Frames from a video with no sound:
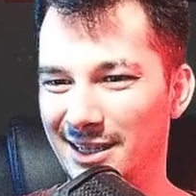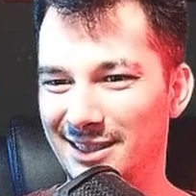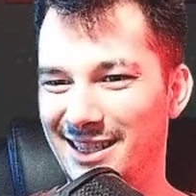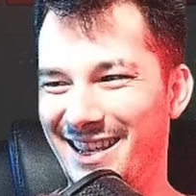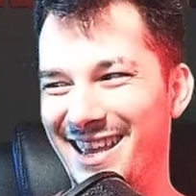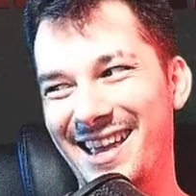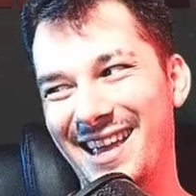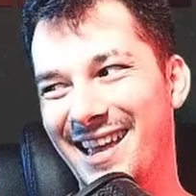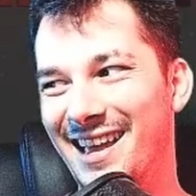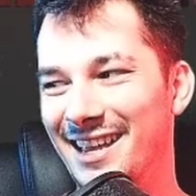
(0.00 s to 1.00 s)
like,
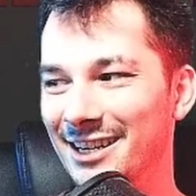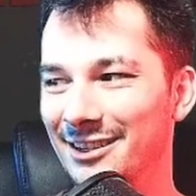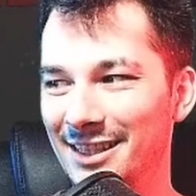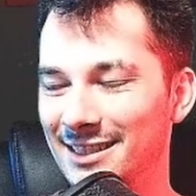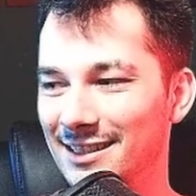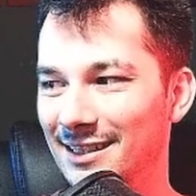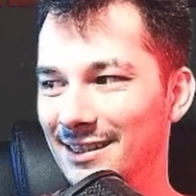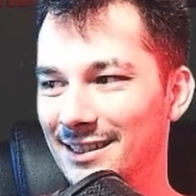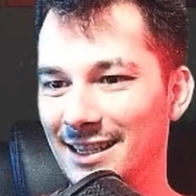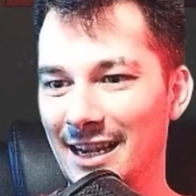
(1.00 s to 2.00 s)

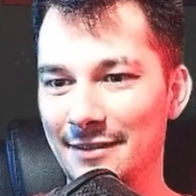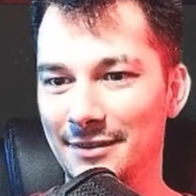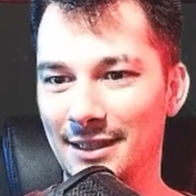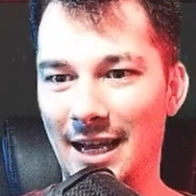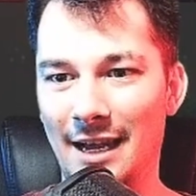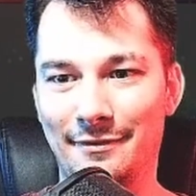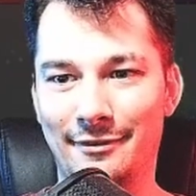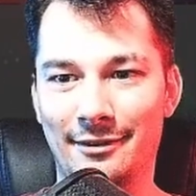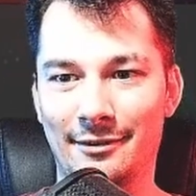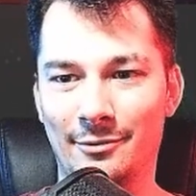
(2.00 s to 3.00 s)
that's kind of a lot for,